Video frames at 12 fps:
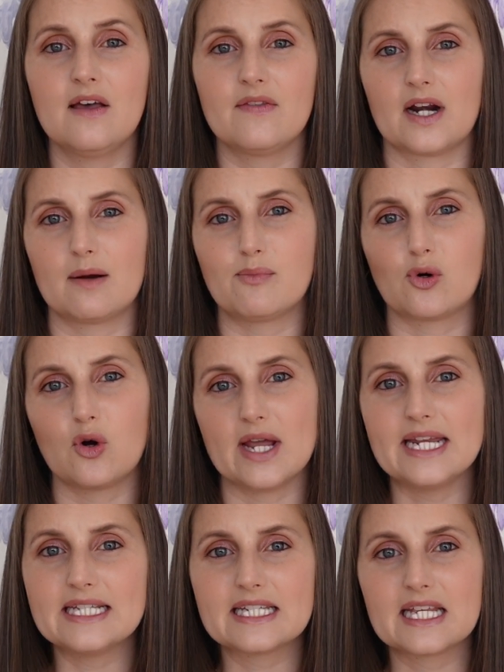that I brought
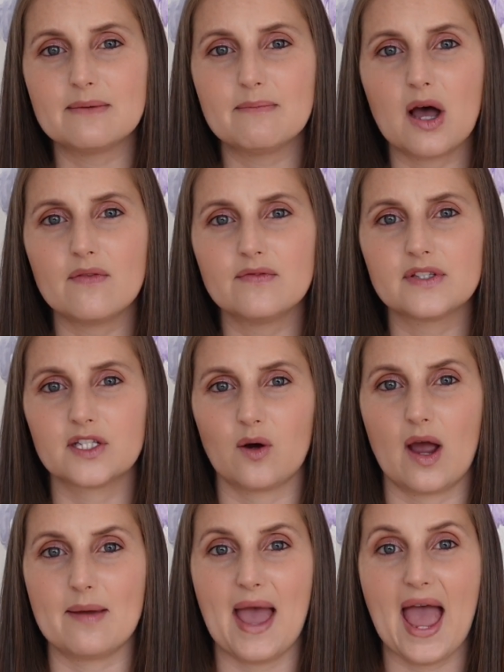into the month, so
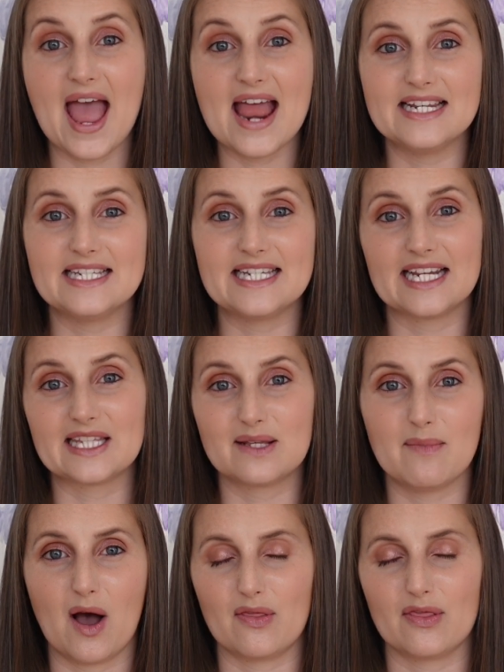I'm ending the
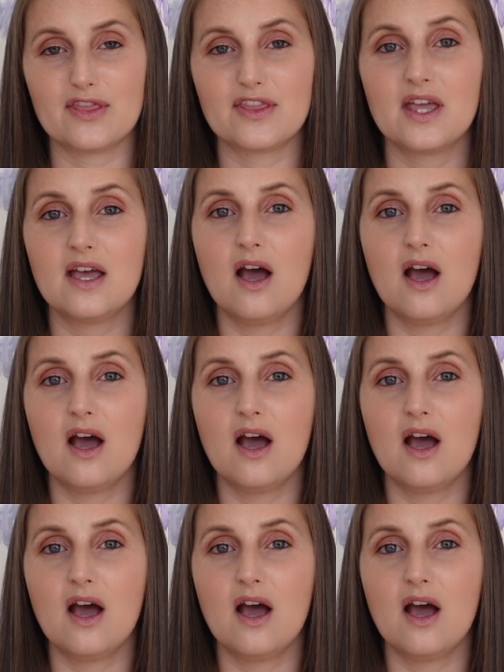month